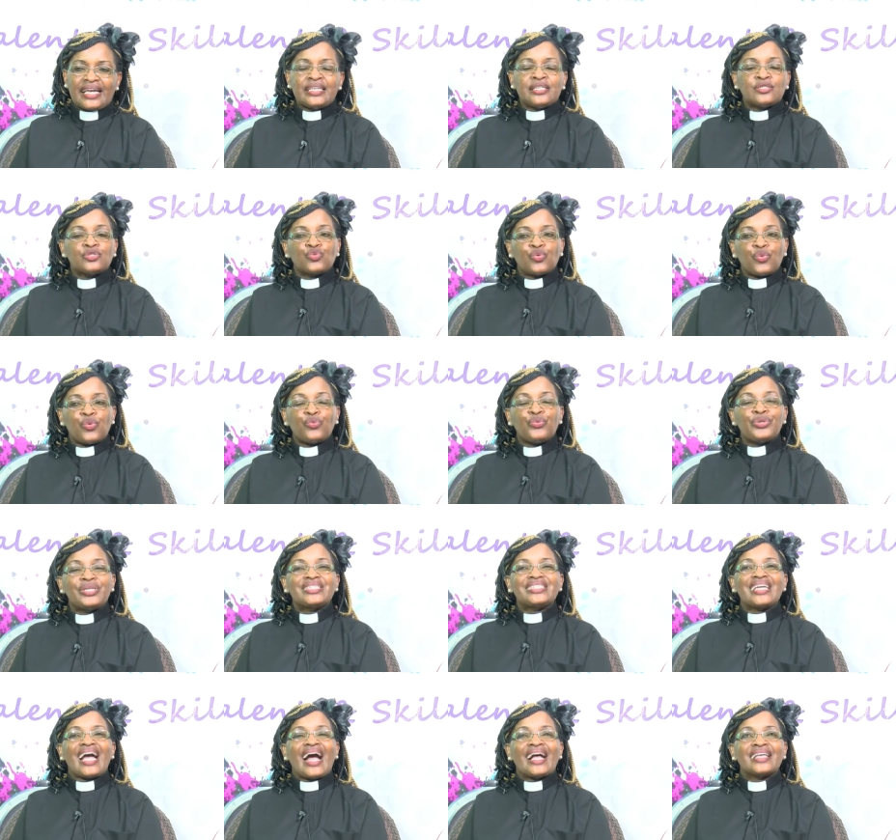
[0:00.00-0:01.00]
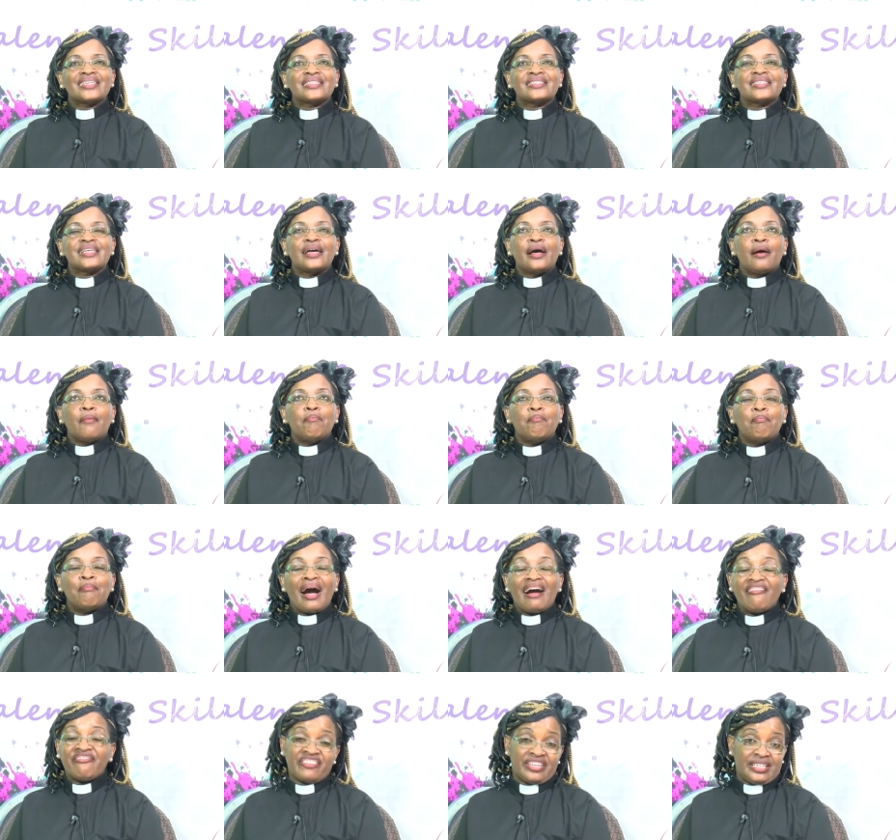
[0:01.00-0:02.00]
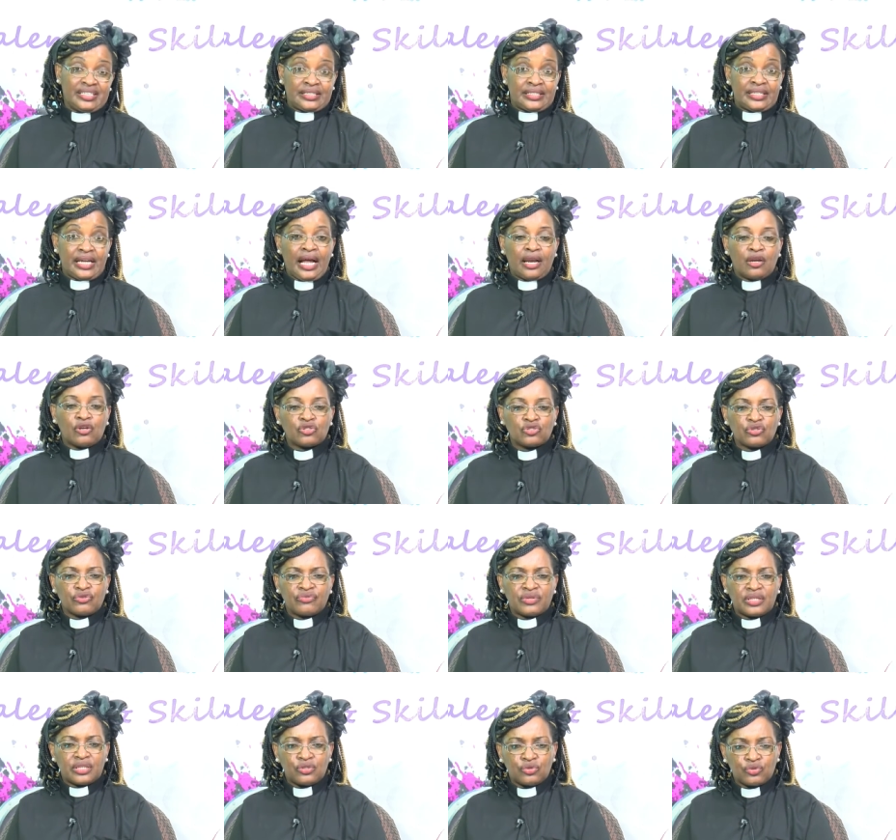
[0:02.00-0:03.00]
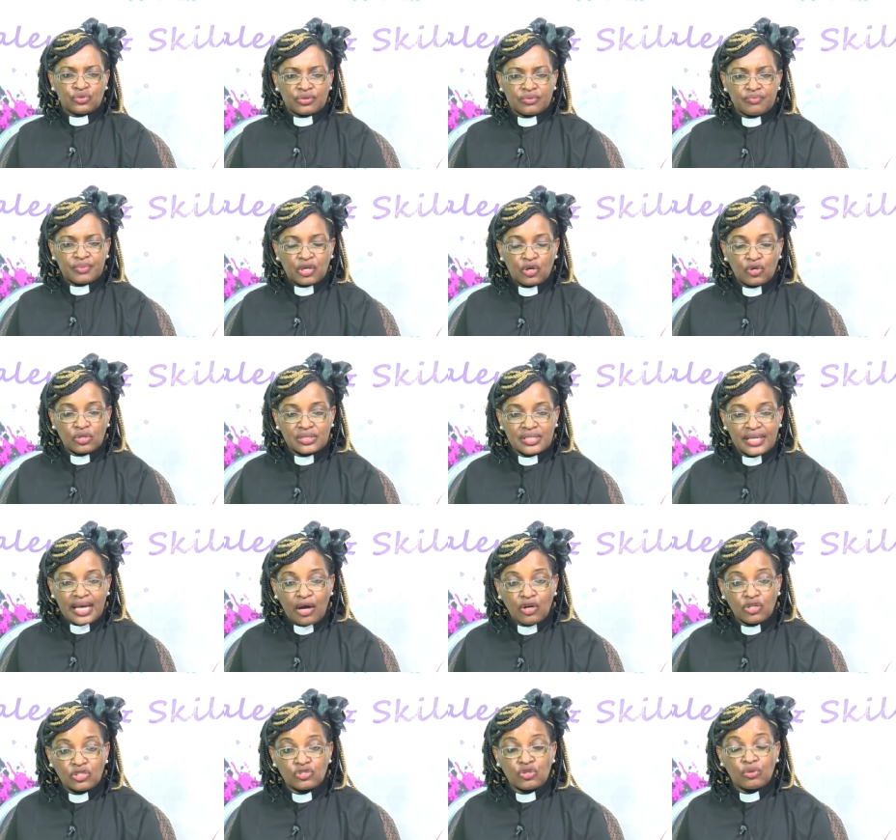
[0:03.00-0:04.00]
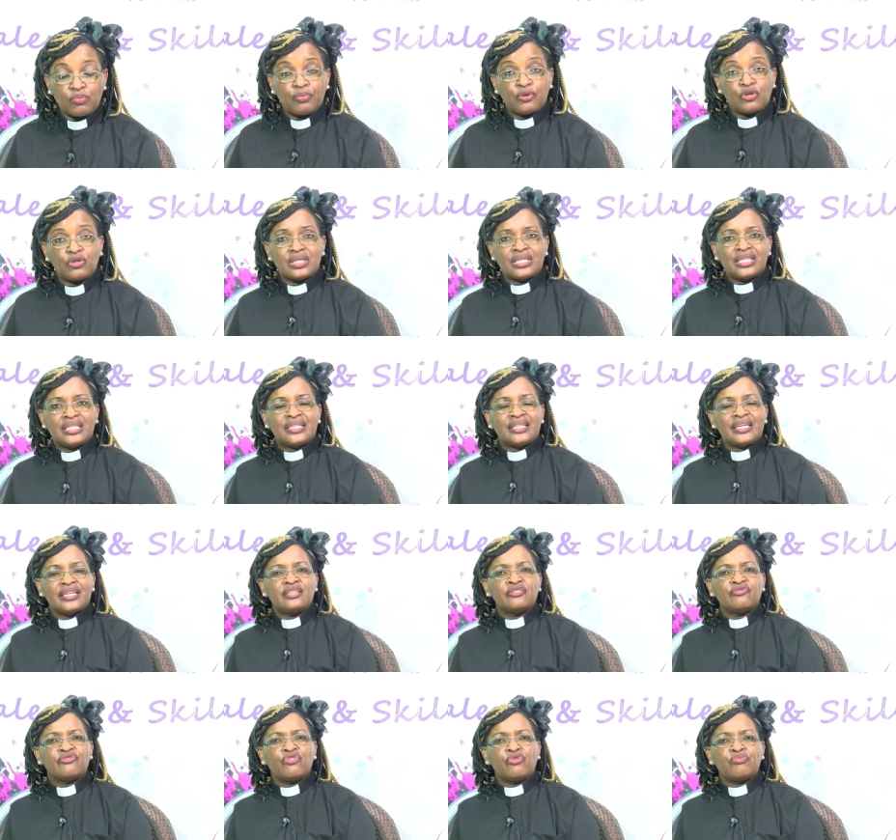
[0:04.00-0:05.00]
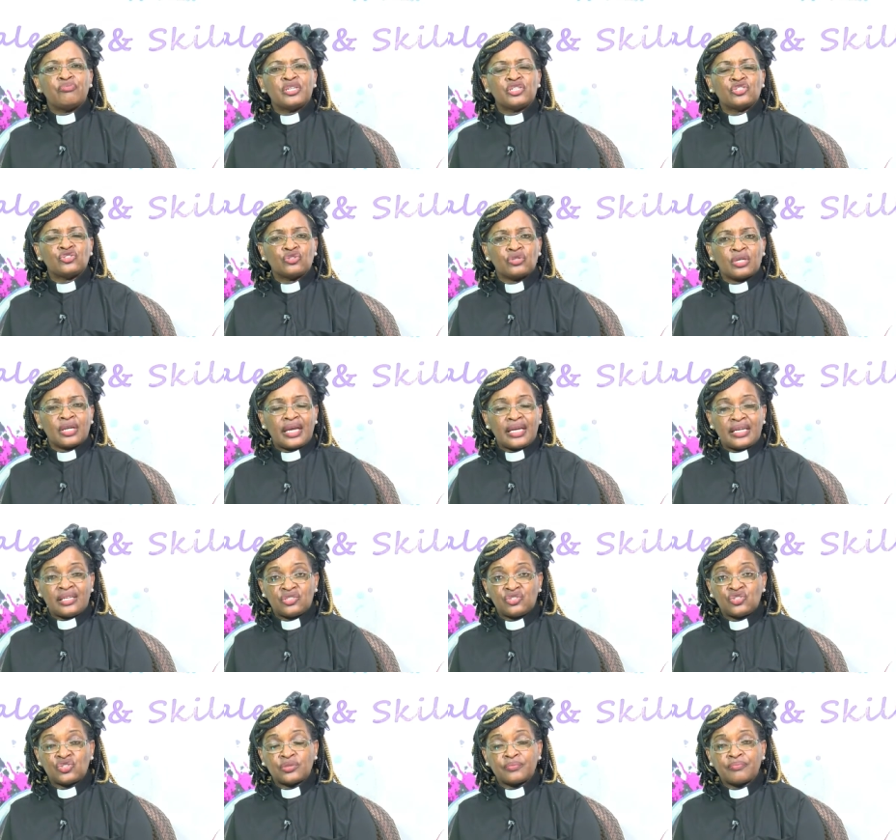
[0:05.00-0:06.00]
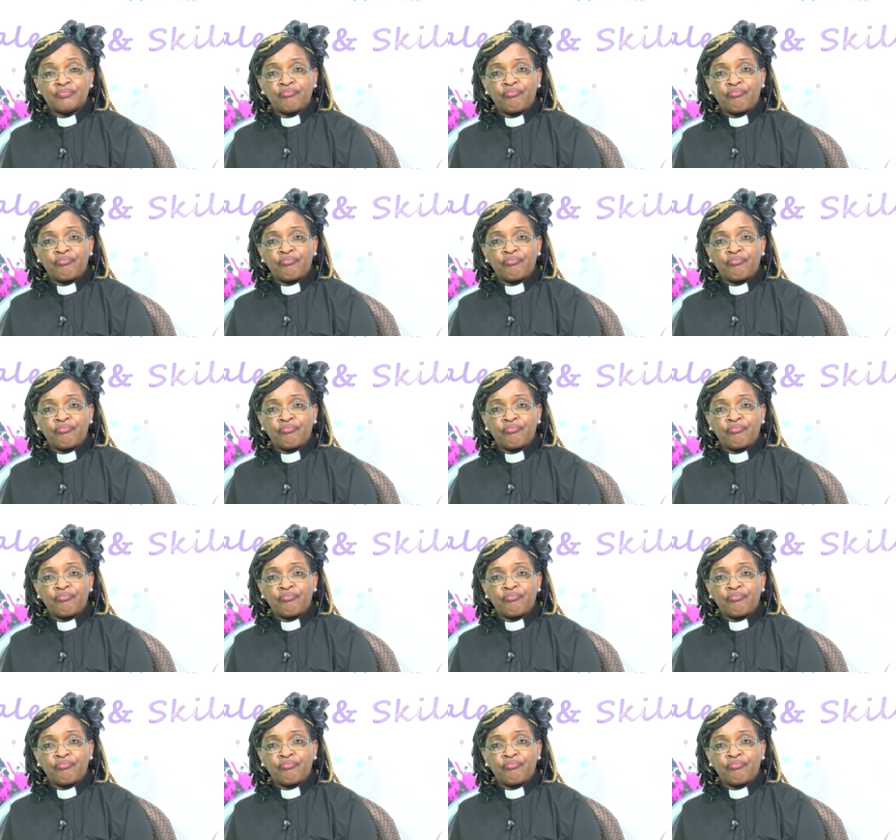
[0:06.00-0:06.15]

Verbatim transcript: is which has marveled a lot of the youth because they are also born in the information age.